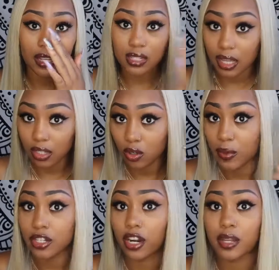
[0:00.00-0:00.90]
it is like a
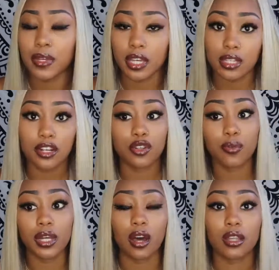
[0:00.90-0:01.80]
little bit dirty because I
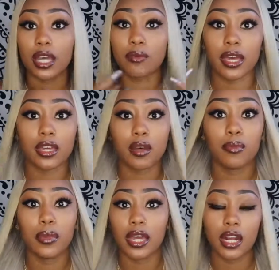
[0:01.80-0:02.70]
do put on like
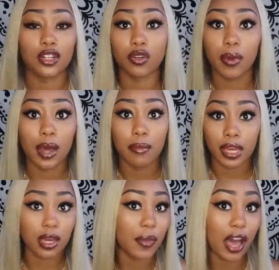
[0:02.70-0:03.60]
makeup and I do my
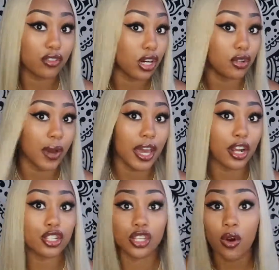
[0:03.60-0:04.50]
makeup after I do my
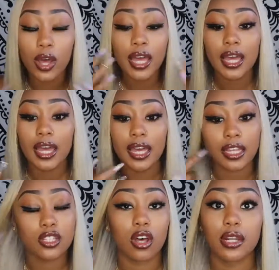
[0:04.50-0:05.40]
hair, so
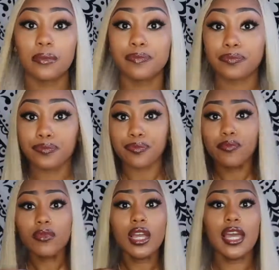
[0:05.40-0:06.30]
it gets on it.
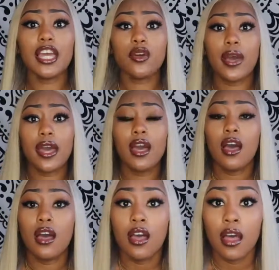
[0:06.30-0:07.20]
Anyway,
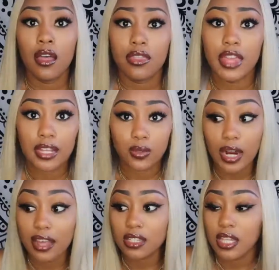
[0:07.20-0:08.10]
that's
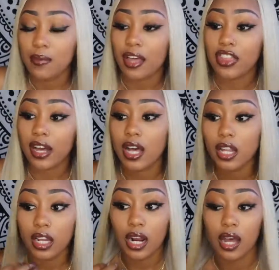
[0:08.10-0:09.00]
what I had to say about that
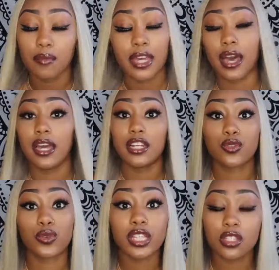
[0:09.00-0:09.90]
color. Yeah, and
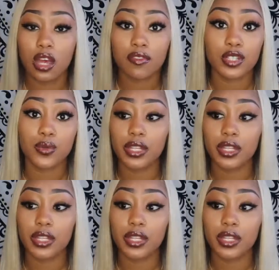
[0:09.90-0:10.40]
it's really soft,